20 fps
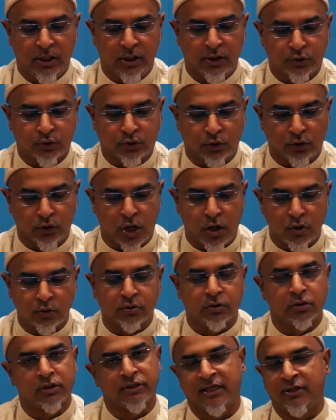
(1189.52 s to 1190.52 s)
to
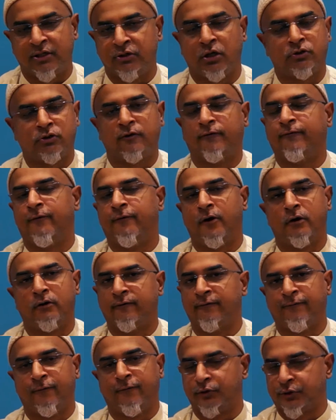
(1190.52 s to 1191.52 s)
locals and not to foreign
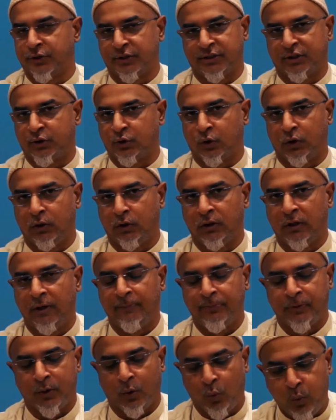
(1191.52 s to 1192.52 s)
forces at all,
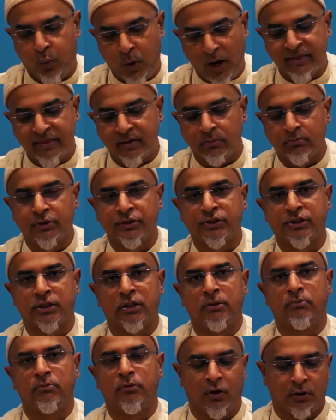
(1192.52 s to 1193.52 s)
whether
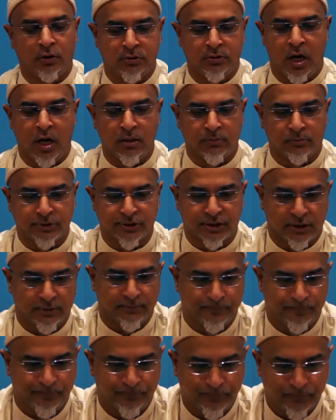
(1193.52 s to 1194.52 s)
Muslim or non-Muslim.
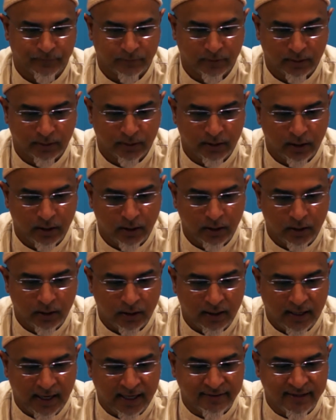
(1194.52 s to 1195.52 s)

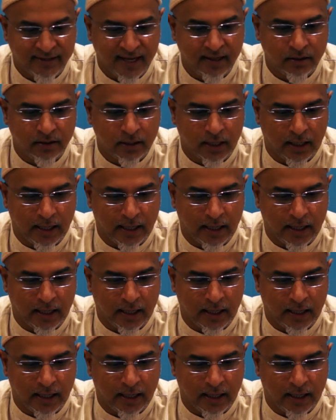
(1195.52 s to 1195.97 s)
And then